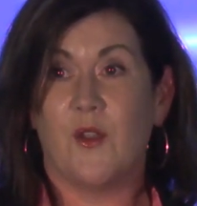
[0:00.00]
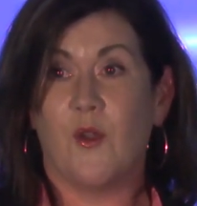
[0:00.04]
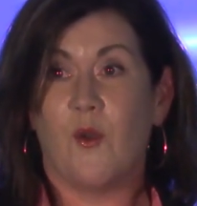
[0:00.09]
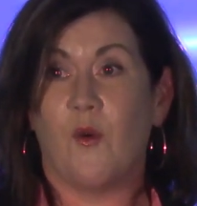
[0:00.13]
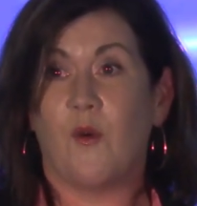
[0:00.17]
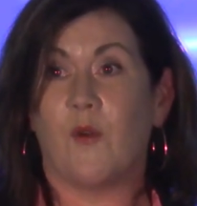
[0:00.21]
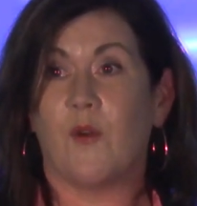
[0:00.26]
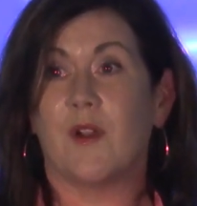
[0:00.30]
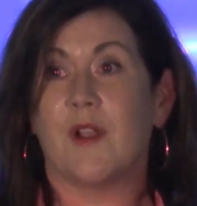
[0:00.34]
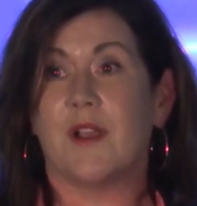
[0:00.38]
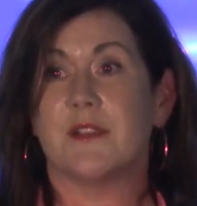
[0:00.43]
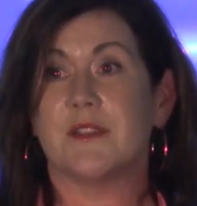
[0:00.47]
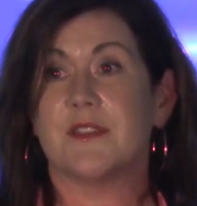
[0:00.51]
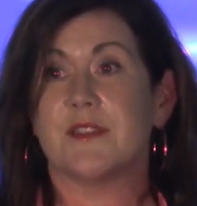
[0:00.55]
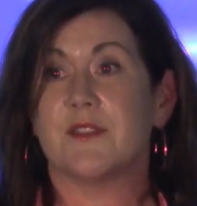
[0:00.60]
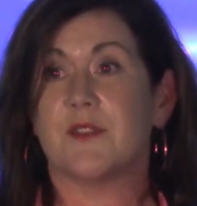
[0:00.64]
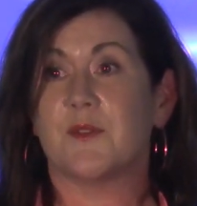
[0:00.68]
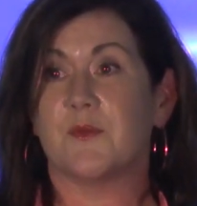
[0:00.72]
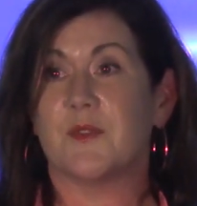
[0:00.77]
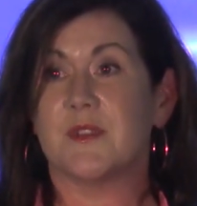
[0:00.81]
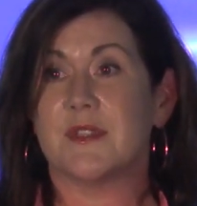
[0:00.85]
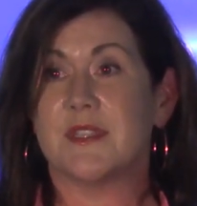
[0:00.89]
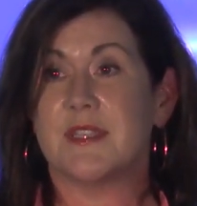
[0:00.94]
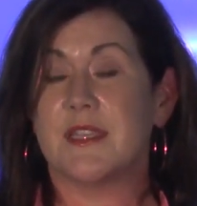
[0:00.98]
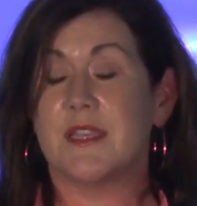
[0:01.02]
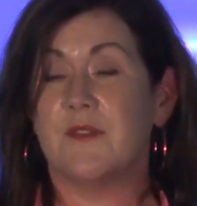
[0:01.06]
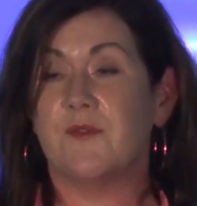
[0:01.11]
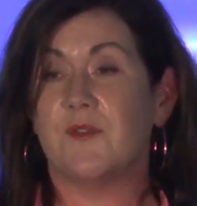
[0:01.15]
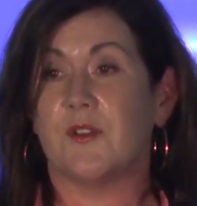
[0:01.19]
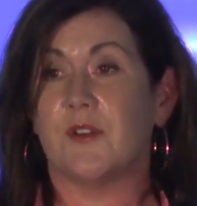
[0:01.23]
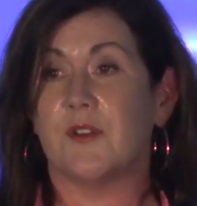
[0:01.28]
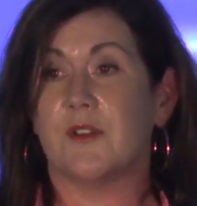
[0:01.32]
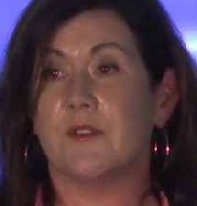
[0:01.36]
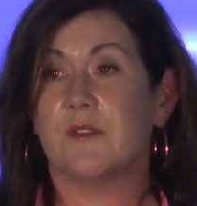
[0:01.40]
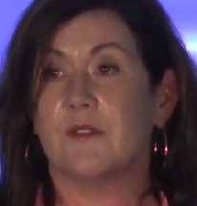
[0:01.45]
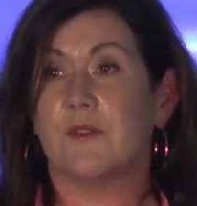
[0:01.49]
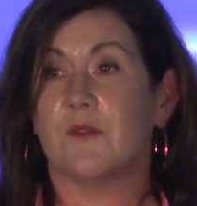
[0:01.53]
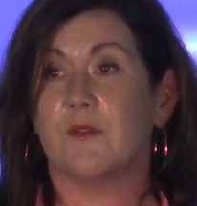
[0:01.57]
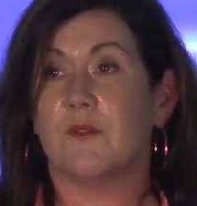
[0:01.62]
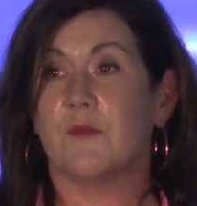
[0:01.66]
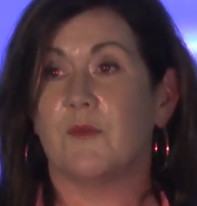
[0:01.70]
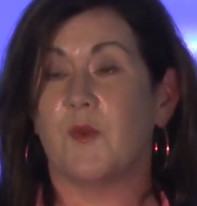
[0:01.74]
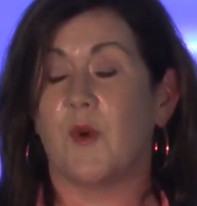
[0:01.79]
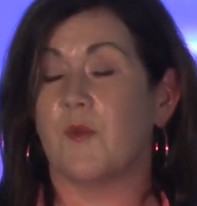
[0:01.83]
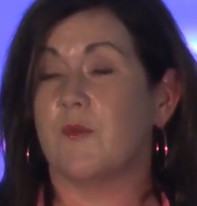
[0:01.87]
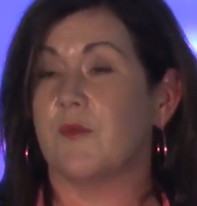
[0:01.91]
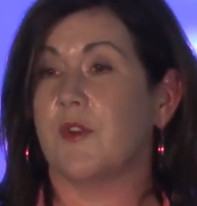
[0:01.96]
or else the receiver
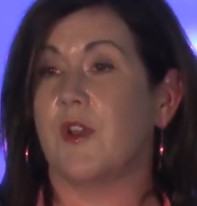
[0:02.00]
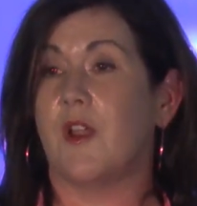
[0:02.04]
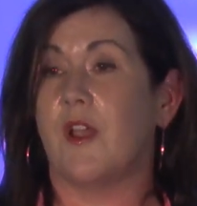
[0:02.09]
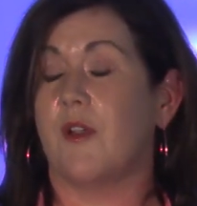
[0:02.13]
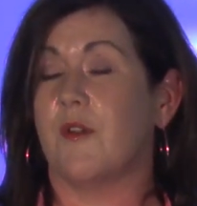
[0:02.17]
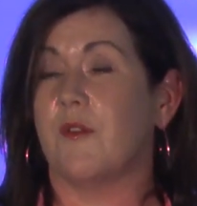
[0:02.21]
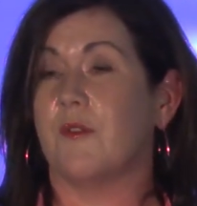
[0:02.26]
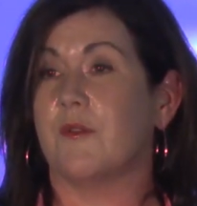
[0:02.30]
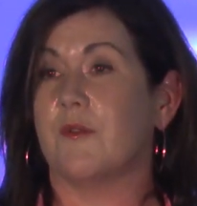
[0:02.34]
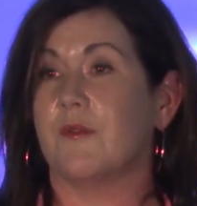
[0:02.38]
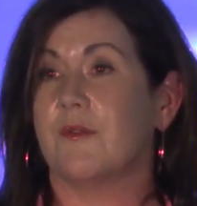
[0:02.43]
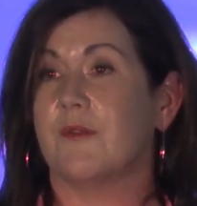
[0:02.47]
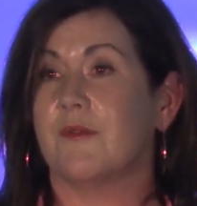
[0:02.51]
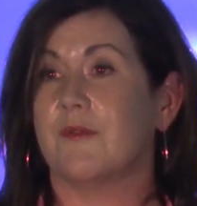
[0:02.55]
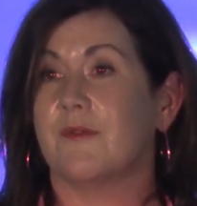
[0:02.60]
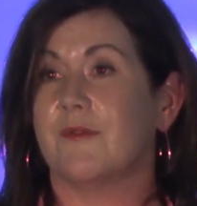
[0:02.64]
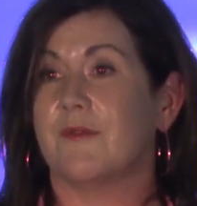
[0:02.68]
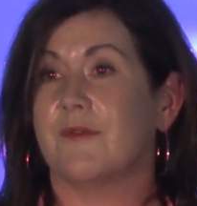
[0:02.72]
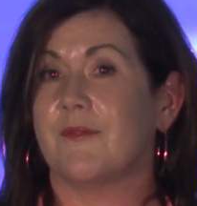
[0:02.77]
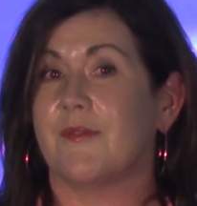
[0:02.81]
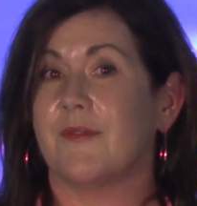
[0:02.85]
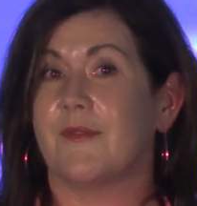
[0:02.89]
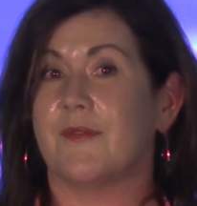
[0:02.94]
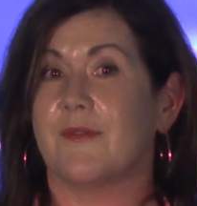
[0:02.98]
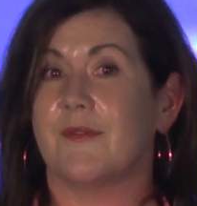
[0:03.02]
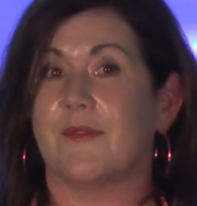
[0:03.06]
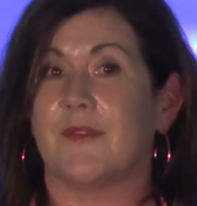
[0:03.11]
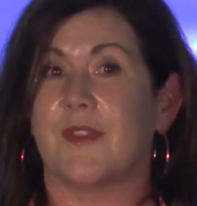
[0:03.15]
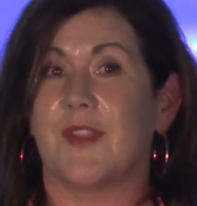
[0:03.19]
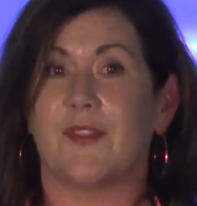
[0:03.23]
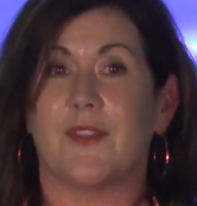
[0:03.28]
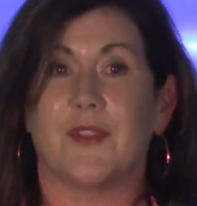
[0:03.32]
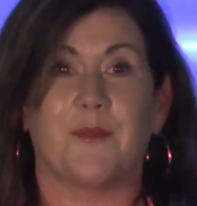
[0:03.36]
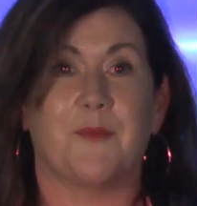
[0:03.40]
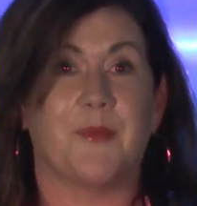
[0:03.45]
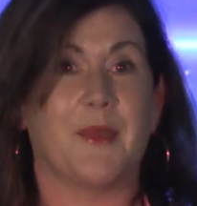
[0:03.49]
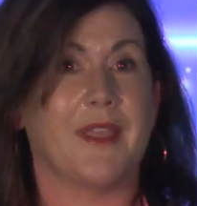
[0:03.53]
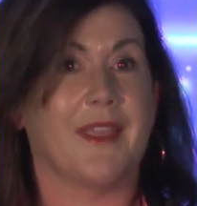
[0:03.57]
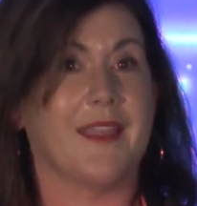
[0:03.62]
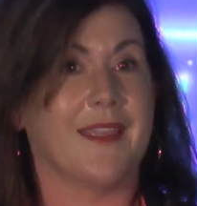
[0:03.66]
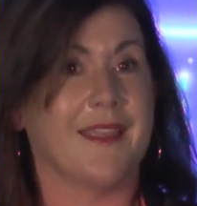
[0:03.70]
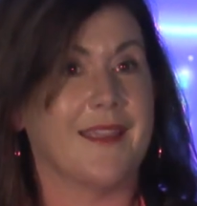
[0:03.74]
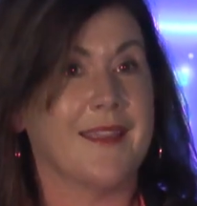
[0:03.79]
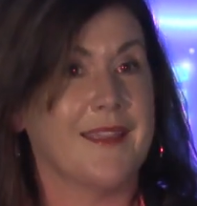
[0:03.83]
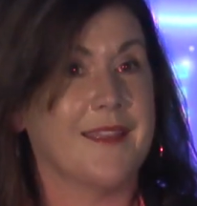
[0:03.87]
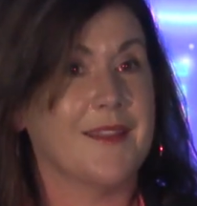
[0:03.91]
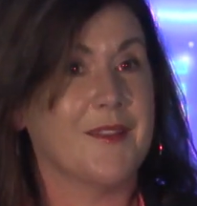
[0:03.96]
won't know that they're
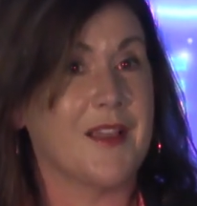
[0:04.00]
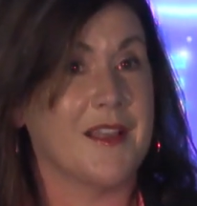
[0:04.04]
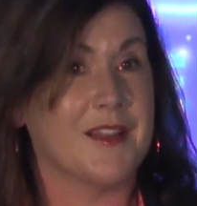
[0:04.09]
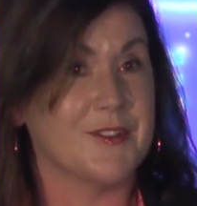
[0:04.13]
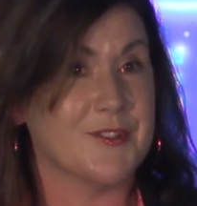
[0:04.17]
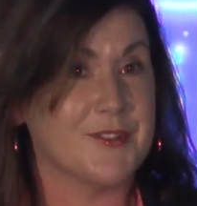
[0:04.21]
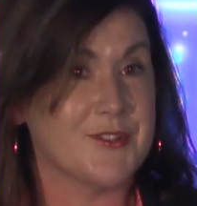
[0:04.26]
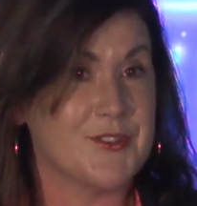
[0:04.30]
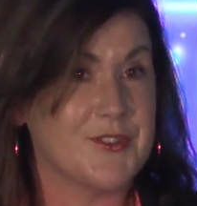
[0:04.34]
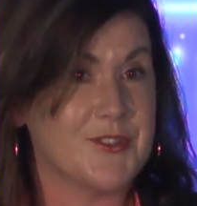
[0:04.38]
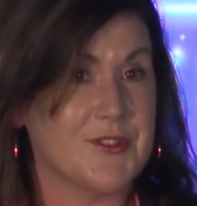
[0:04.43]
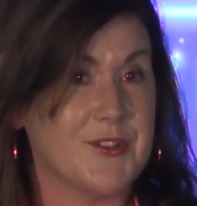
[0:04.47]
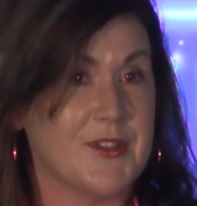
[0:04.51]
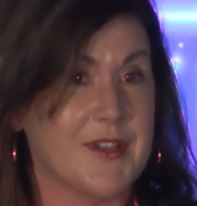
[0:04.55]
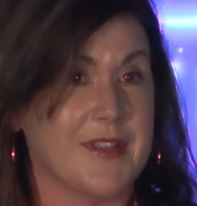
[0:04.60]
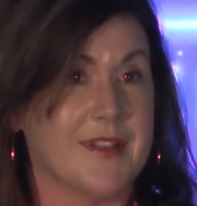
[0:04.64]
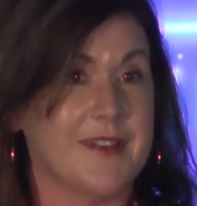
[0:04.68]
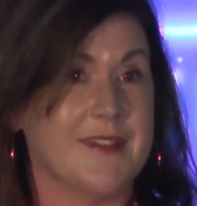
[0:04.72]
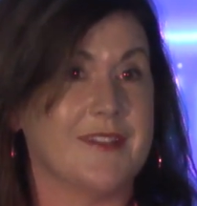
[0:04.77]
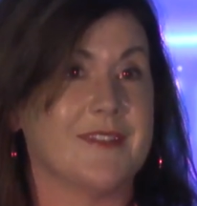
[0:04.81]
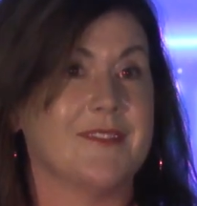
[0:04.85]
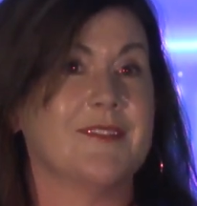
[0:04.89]
being understood,